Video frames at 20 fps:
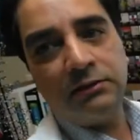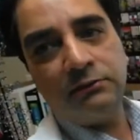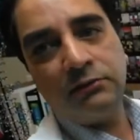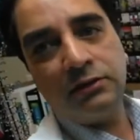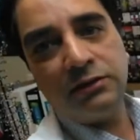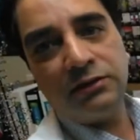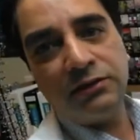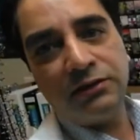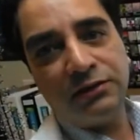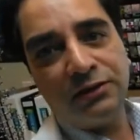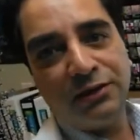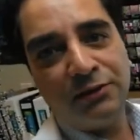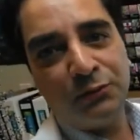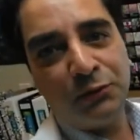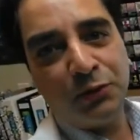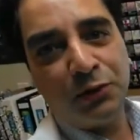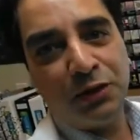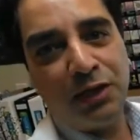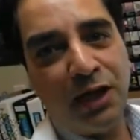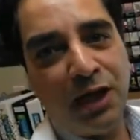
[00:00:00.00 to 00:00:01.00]
diversity,
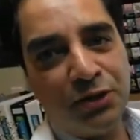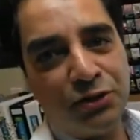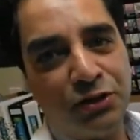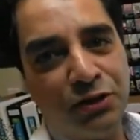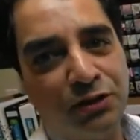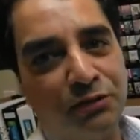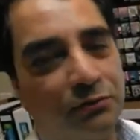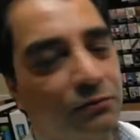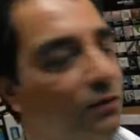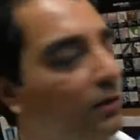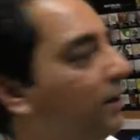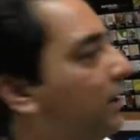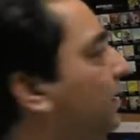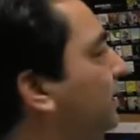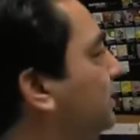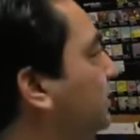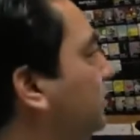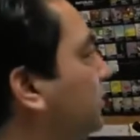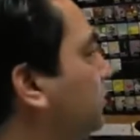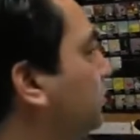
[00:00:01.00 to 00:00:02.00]
and we are actually
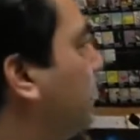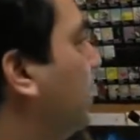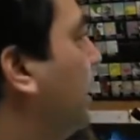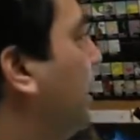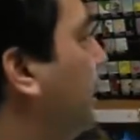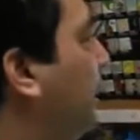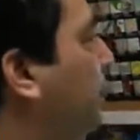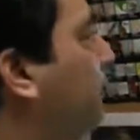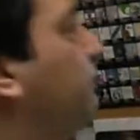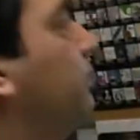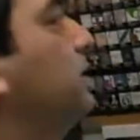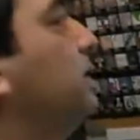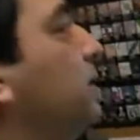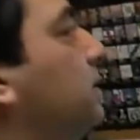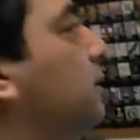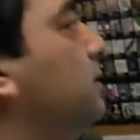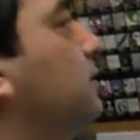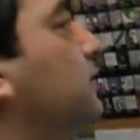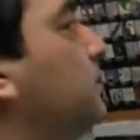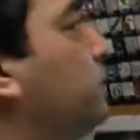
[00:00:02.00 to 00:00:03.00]
related to
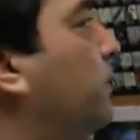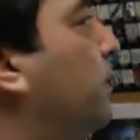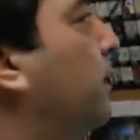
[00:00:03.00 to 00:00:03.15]
everything on this